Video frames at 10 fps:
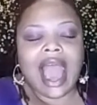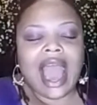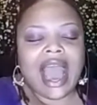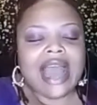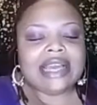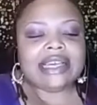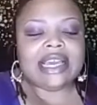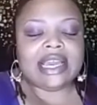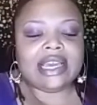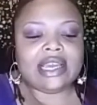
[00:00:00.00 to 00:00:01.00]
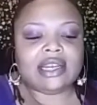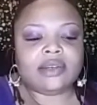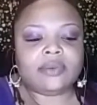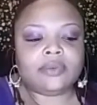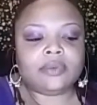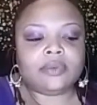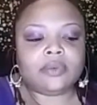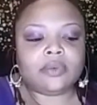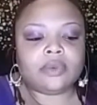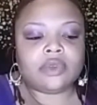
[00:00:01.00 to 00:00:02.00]
I can
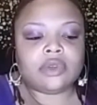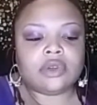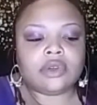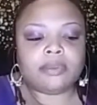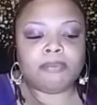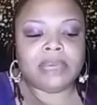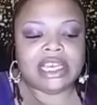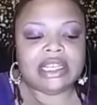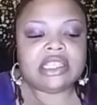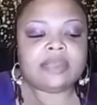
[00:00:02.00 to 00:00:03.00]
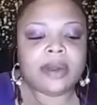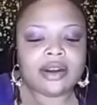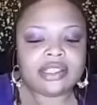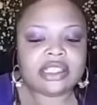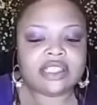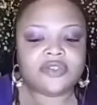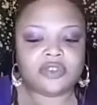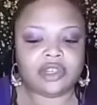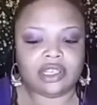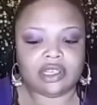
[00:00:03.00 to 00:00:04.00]
be this person's
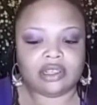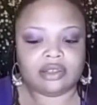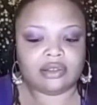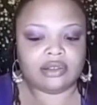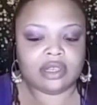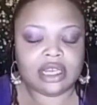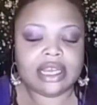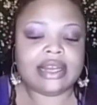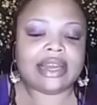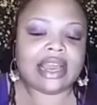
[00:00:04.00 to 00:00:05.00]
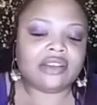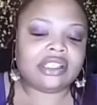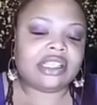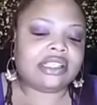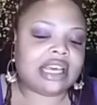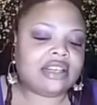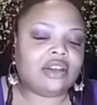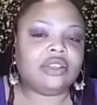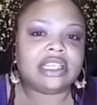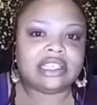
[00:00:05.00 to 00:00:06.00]
friend. Now, since I
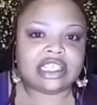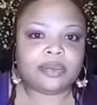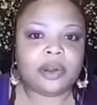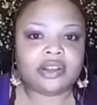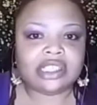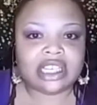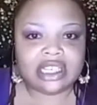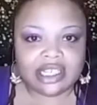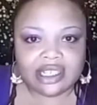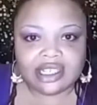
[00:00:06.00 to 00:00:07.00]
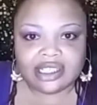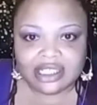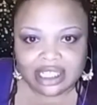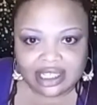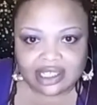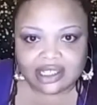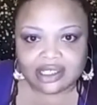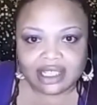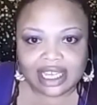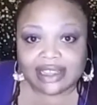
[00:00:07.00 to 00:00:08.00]
know that this person does this
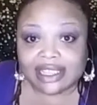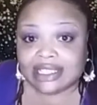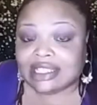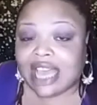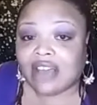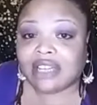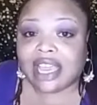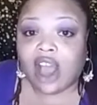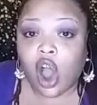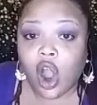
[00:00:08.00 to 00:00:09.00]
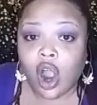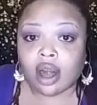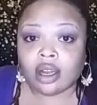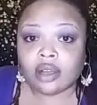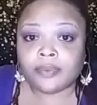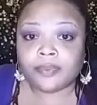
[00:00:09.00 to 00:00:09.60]
and this is how they are,